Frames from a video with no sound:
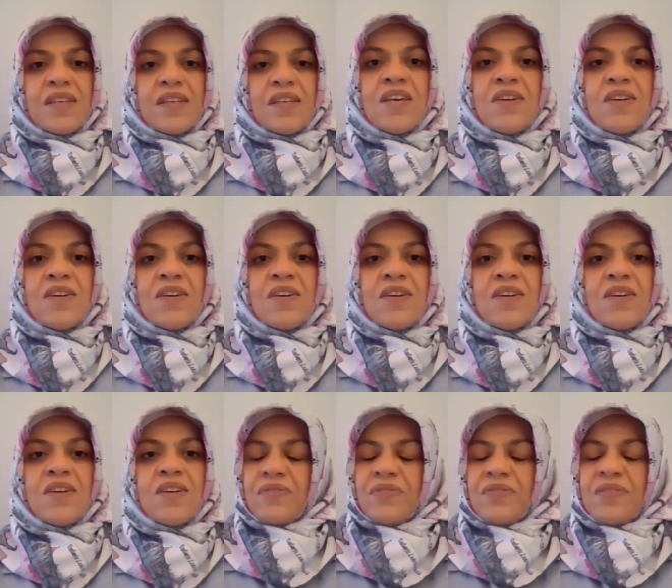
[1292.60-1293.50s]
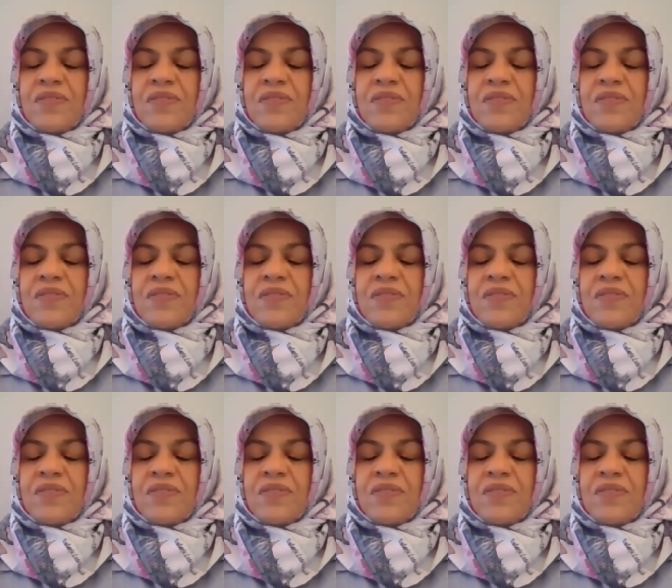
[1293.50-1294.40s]
if, for
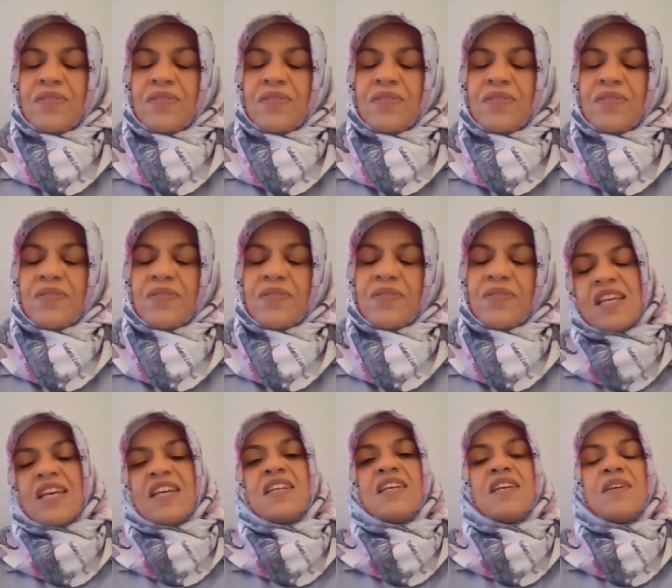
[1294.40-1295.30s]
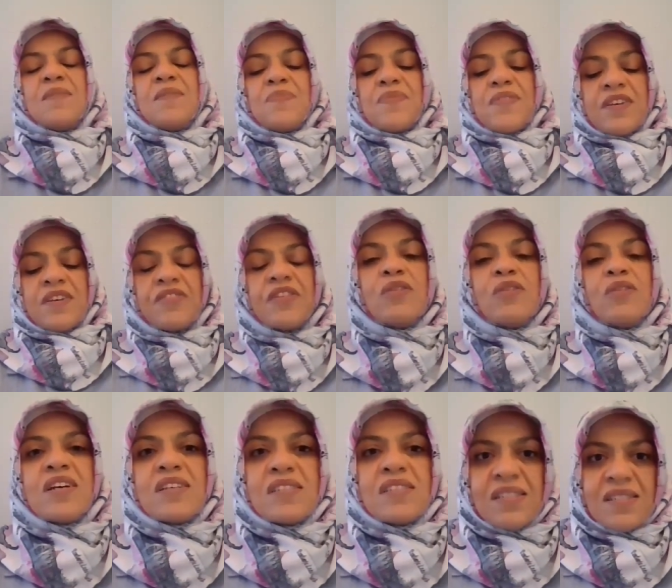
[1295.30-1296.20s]
instance, there is any
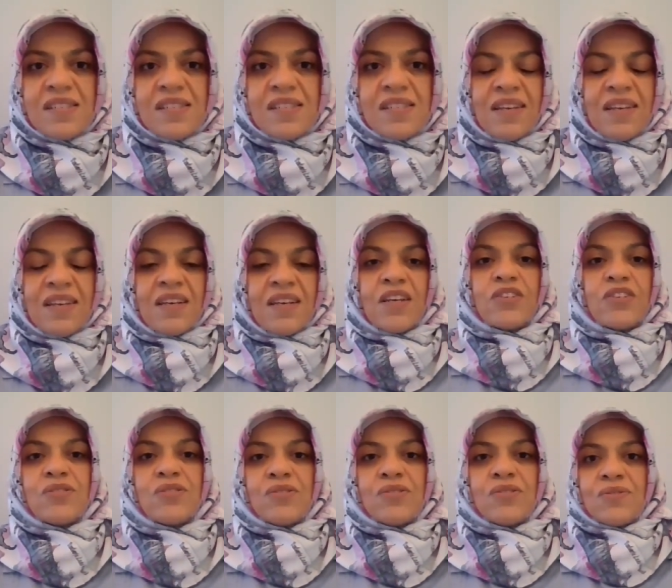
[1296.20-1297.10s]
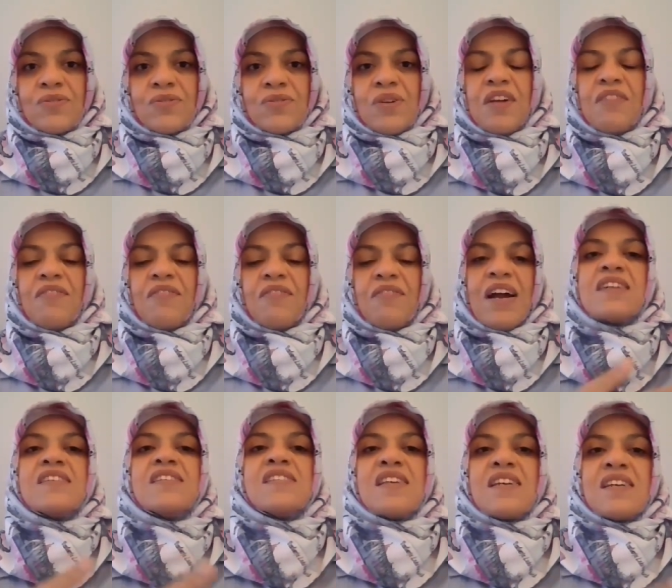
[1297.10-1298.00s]
request to have
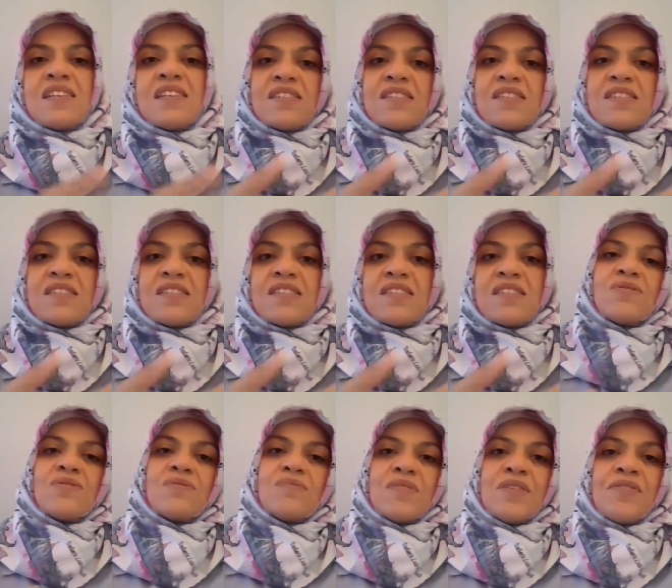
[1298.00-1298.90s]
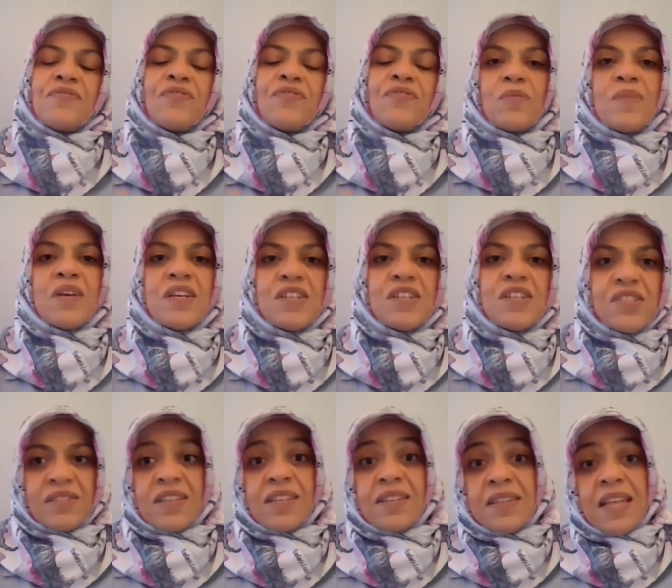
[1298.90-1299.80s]
access to
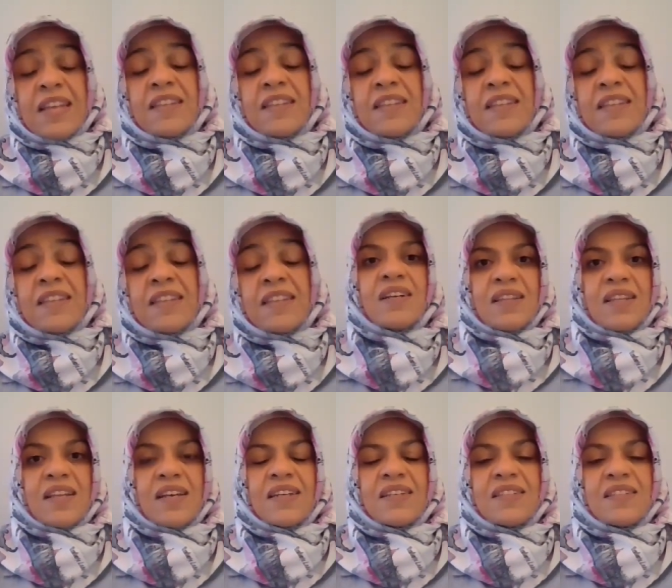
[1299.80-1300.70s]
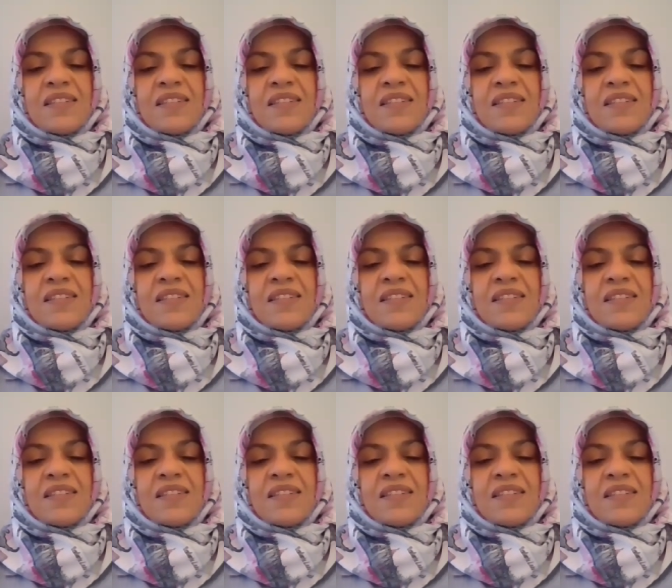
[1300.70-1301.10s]
information, the data we collected,